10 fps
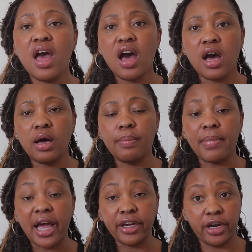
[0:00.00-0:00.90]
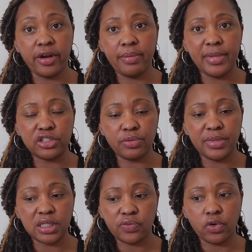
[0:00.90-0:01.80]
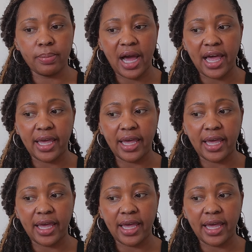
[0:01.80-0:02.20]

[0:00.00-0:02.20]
My current measurements for my